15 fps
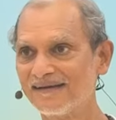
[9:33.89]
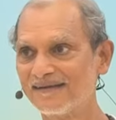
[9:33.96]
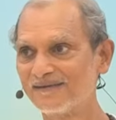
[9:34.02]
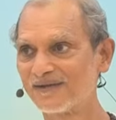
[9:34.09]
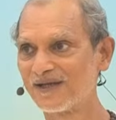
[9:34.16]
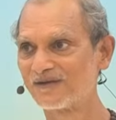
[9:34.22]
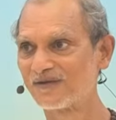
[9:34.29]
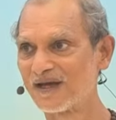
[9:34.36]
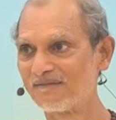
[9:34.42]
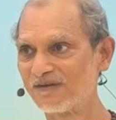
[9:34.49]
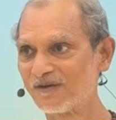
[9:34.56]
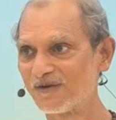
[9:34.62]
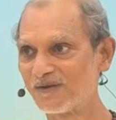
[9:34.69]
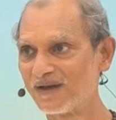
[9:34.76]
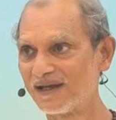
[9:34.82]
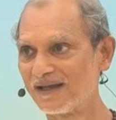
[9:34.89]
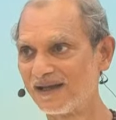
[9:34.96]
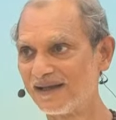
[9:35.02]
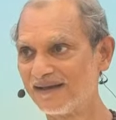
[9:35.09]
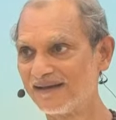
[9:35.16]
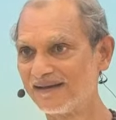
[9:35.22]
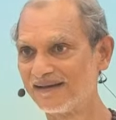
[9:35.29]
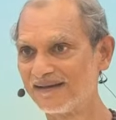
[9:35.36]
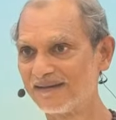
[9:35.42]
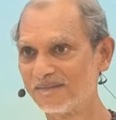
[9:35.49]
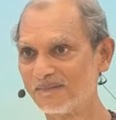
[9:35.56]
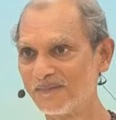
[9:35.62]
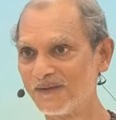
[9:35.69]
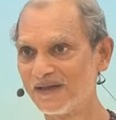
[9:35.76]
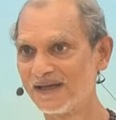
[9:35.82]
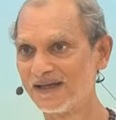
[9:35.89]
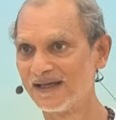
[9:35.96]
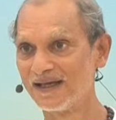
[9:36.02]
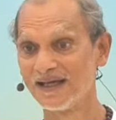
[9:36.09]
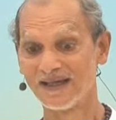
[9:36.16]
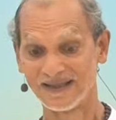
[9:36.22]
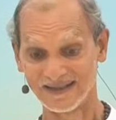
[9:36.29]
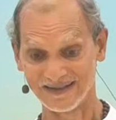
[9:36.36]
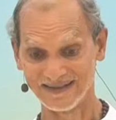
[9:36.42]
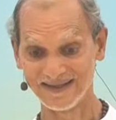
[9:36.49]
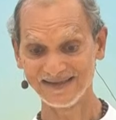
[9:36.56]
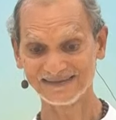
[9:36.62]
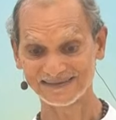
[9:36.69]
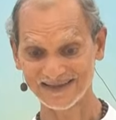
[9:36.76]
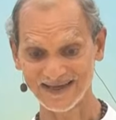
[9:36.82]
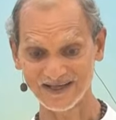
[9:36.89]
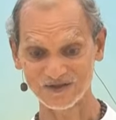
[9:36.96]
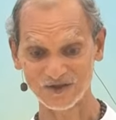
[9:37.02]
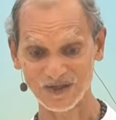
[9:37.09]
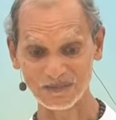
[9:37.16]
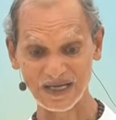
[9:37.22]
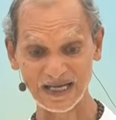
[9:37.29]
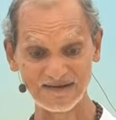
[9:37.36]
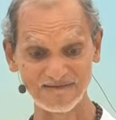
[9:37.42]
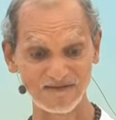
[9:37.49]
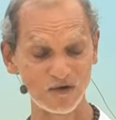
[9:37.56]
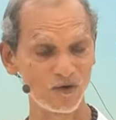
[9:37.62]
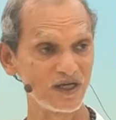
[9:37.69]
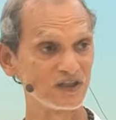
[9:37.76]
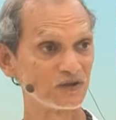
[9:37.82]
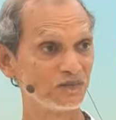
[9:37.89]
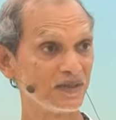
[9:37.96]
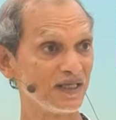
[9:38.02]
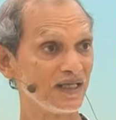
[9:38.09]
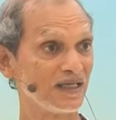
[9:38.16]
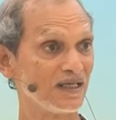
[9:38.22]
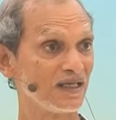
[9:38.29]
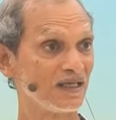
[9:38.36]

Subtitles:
So I traveled through in there. But this ashram influenced me